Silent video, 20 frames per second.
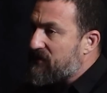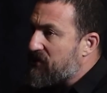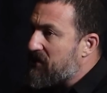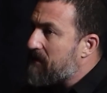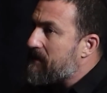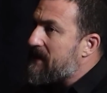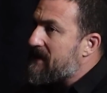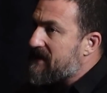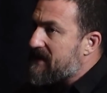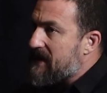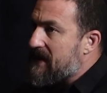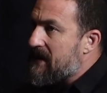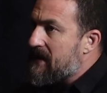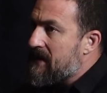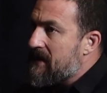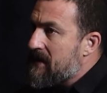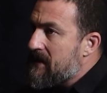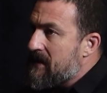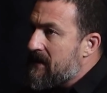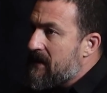
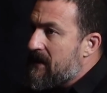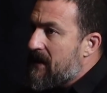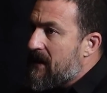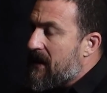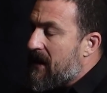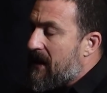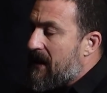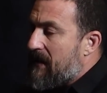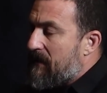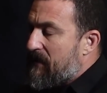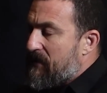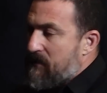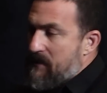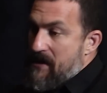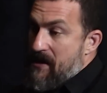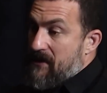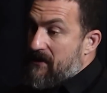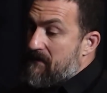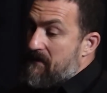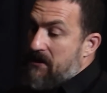GPC,
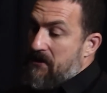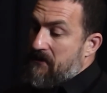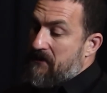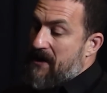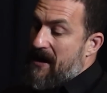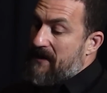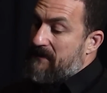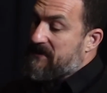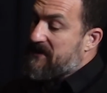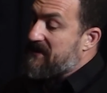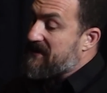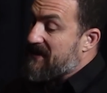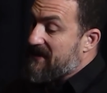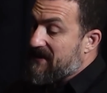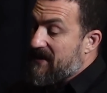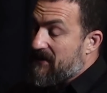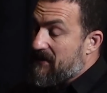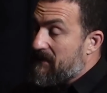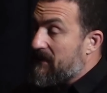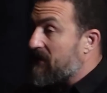300 milligrams to
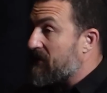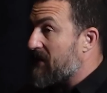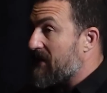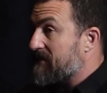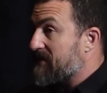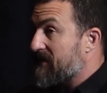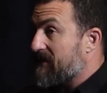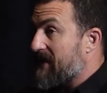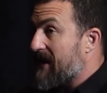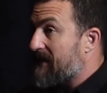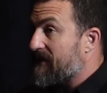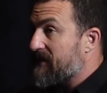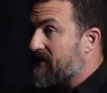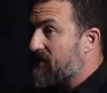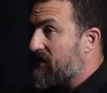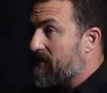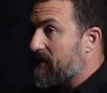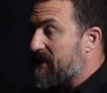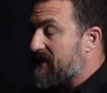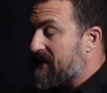600 milligrams of alpha
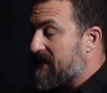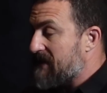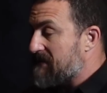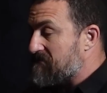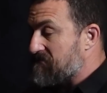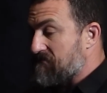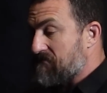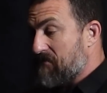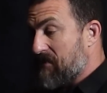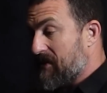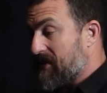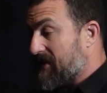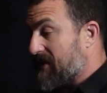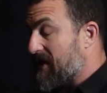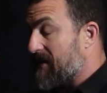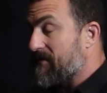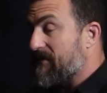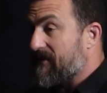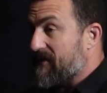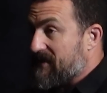GPC with a
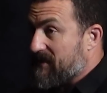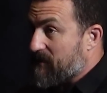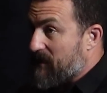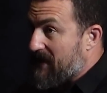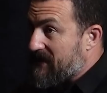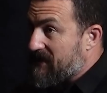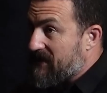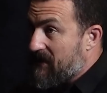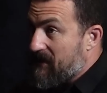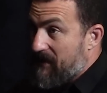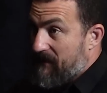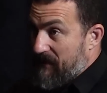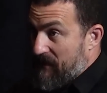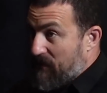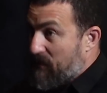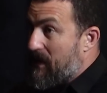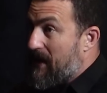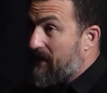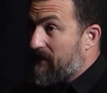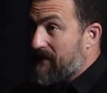cup of espresso. If
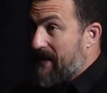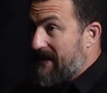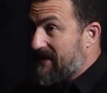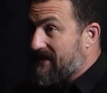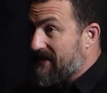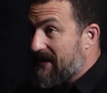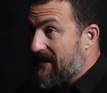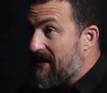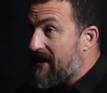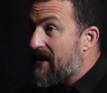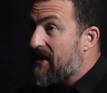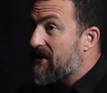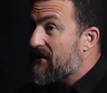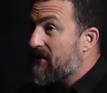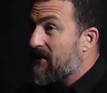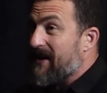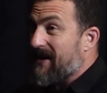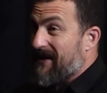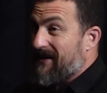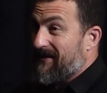you're well rested,
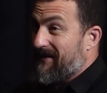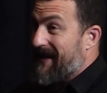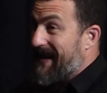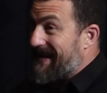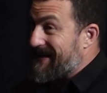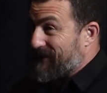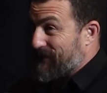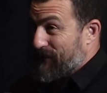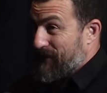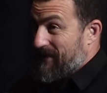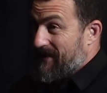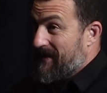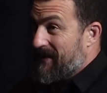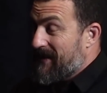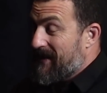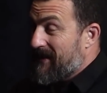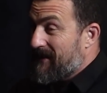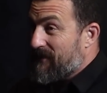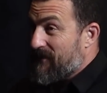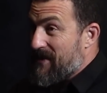you're like a laser
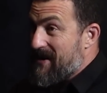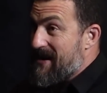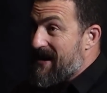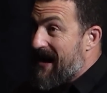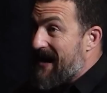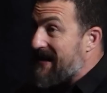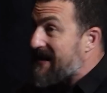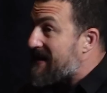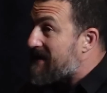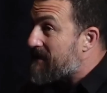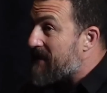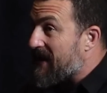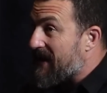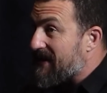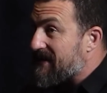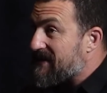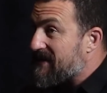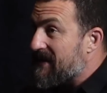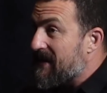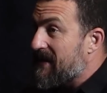for 90
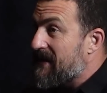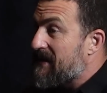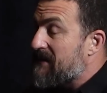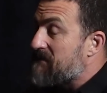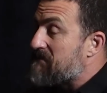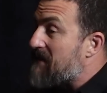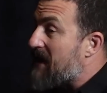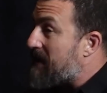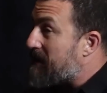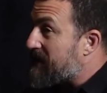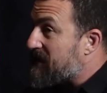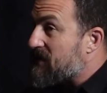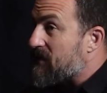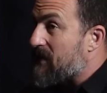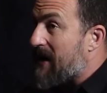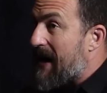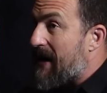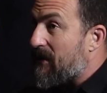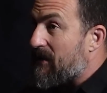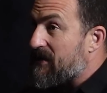minutes, maybe
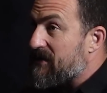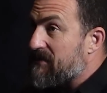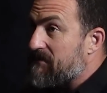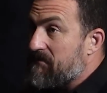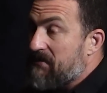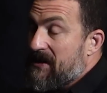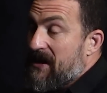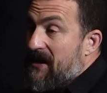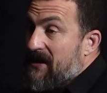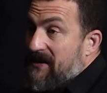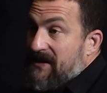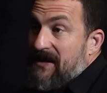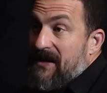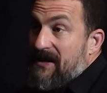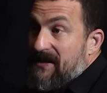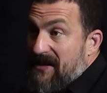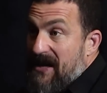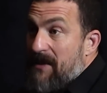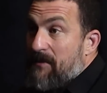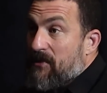2 hours, but then it's
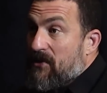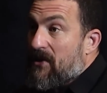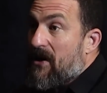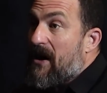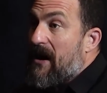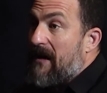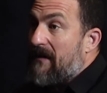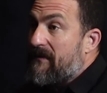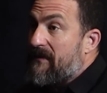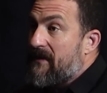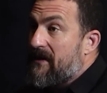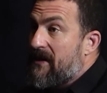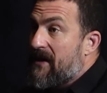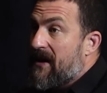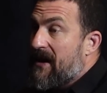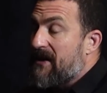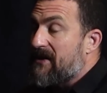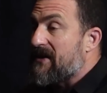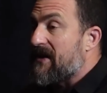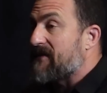going to taper off
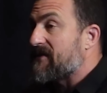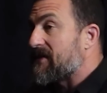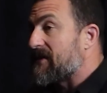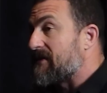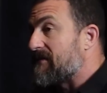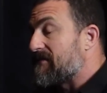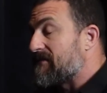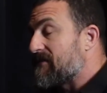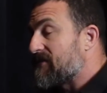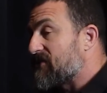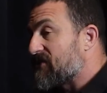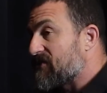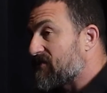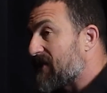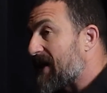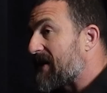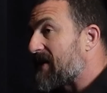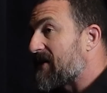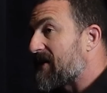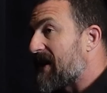and you have to just
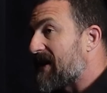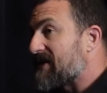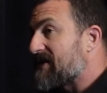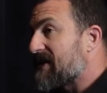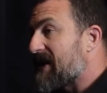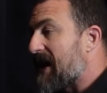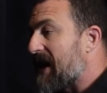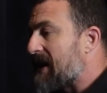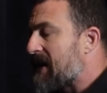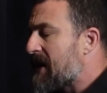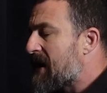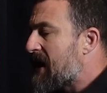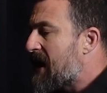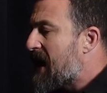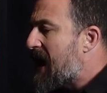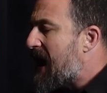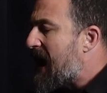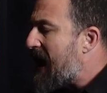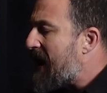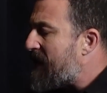recognize that.
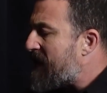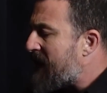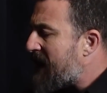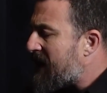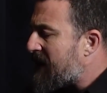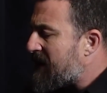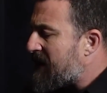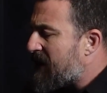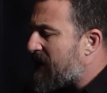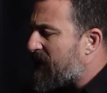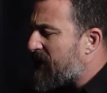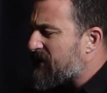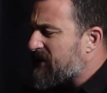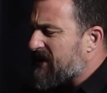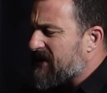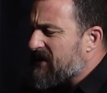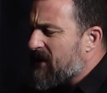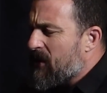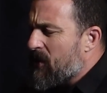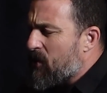And then there's
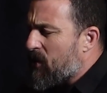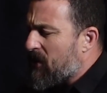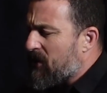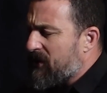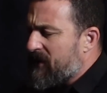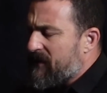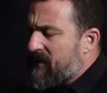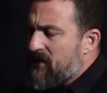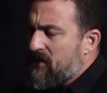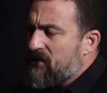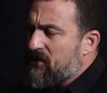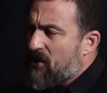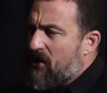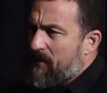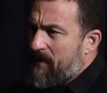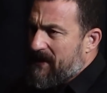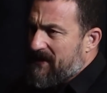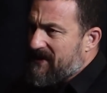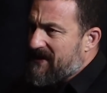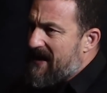this whole world of
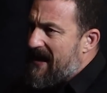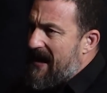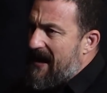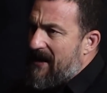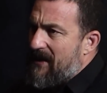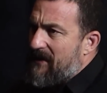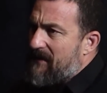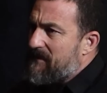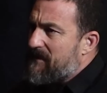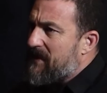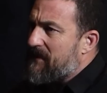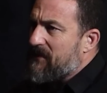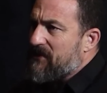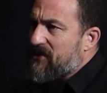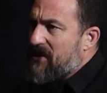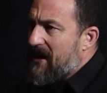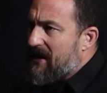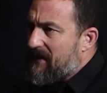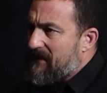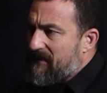nootropics now and people
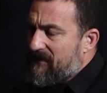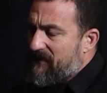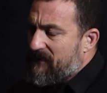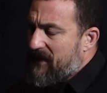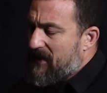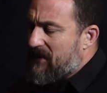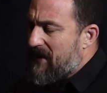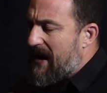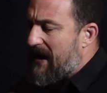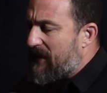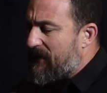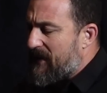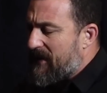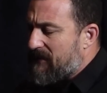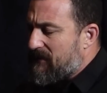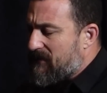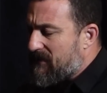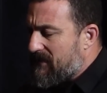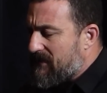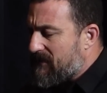trying to figure out
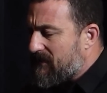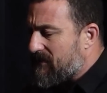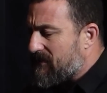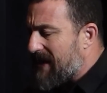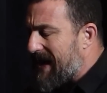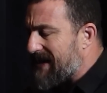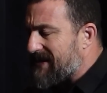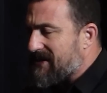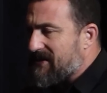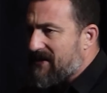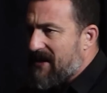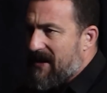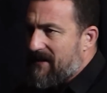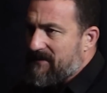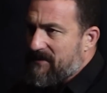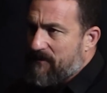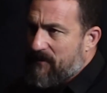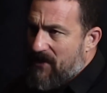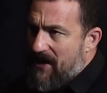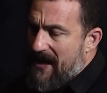the
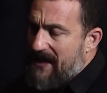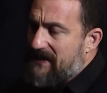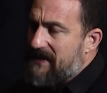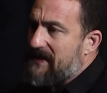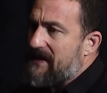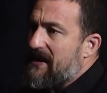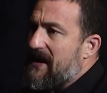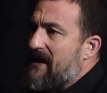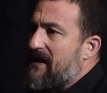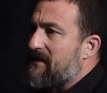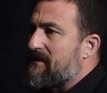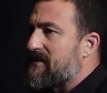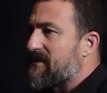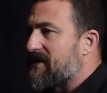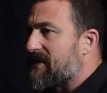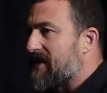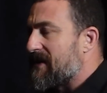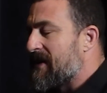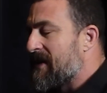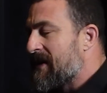racetams,
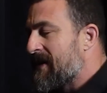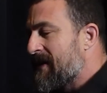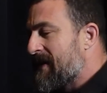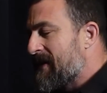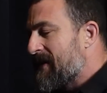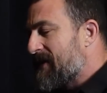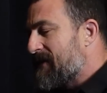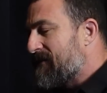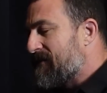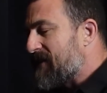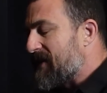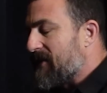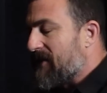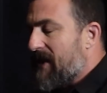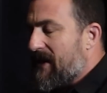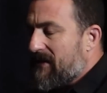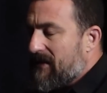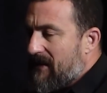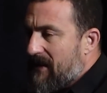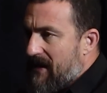paracetams, and
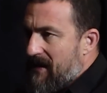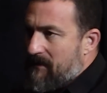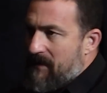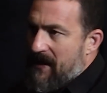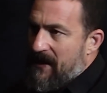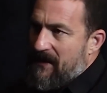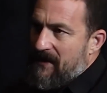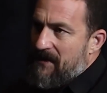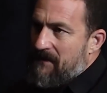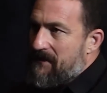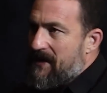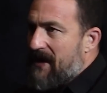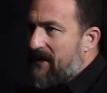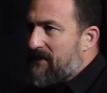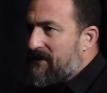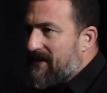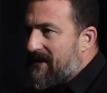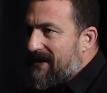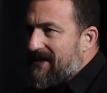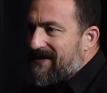phenylethylamine combined
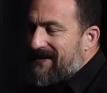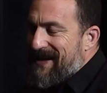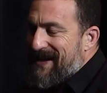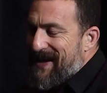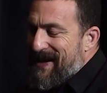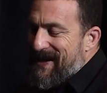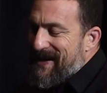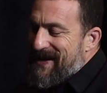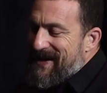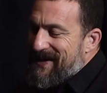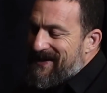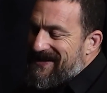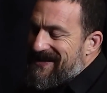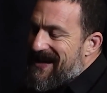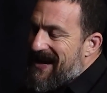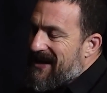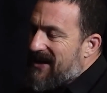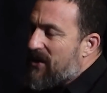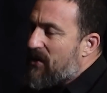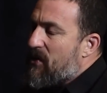with this. And, you know, it's
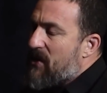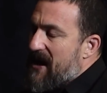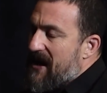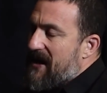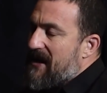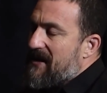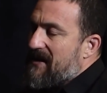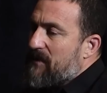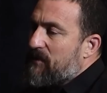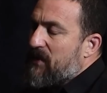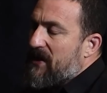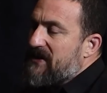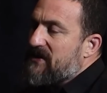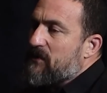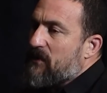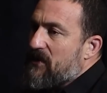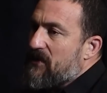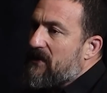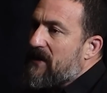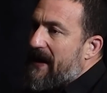not quite in the
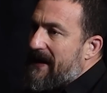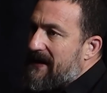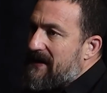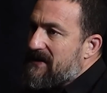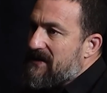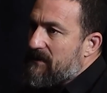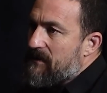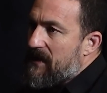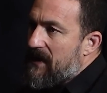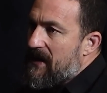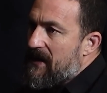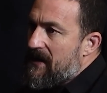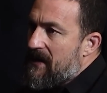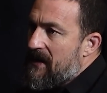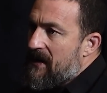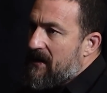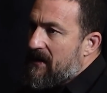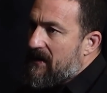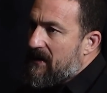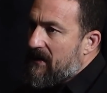place where you'd like it to be.
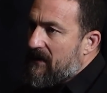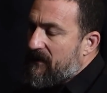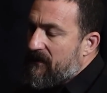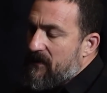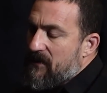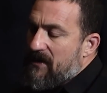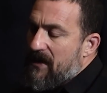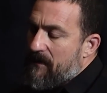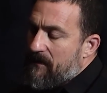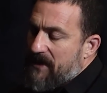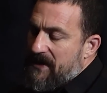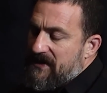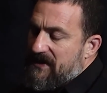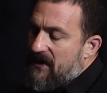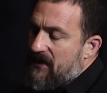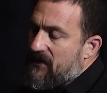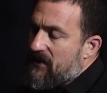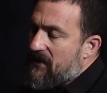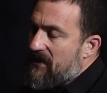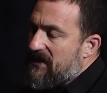There are a few companies
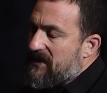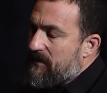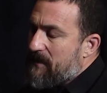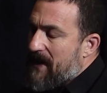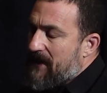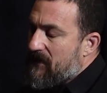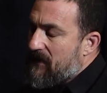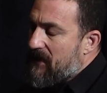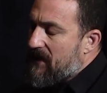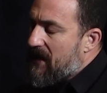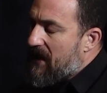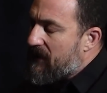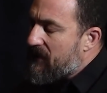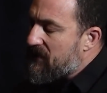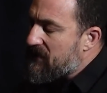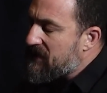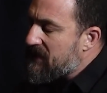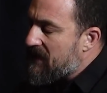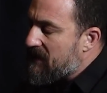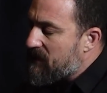that are doing this better than
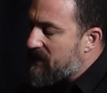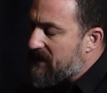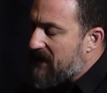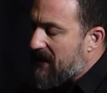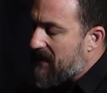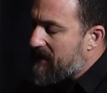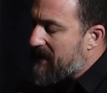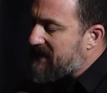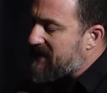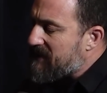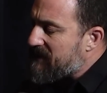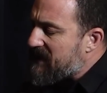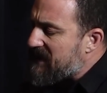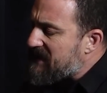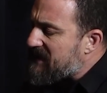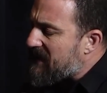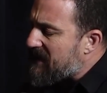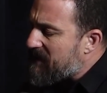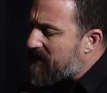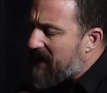others. We talk about some of
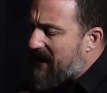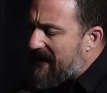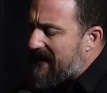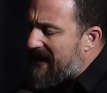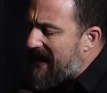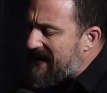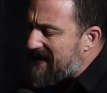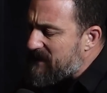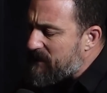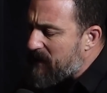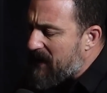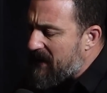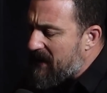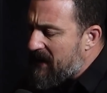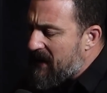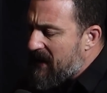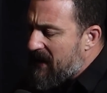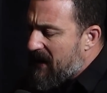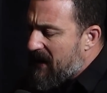these on the podcast, but